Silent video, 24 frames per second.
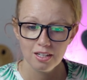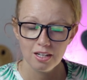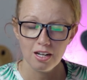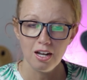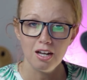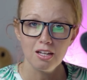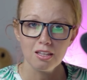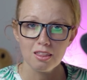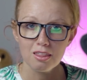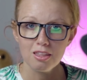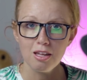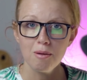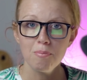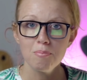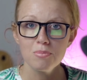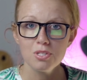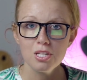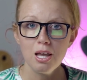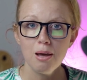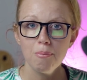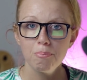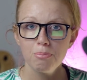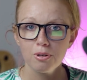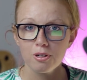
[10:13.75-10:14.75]
uh,
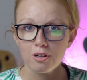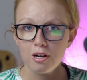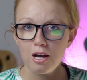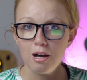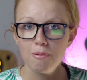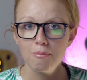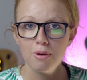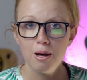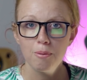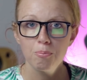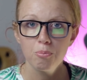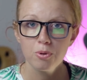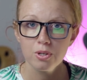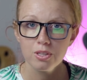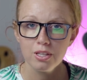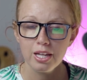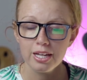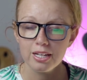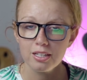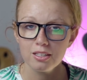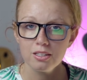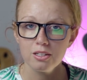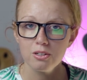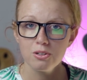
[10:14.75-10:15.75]
thumbs up come up with
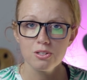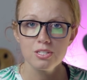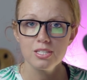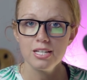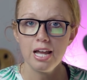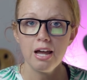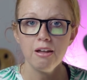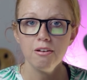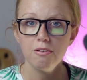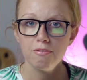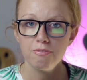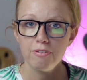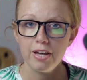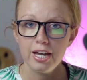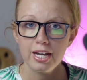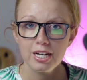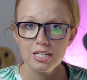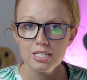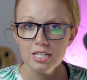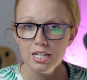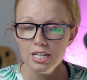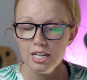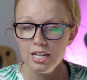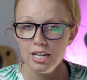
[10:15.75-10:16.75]
like a little sound
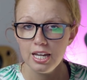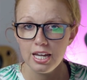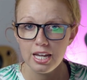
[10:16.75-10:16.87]
effect.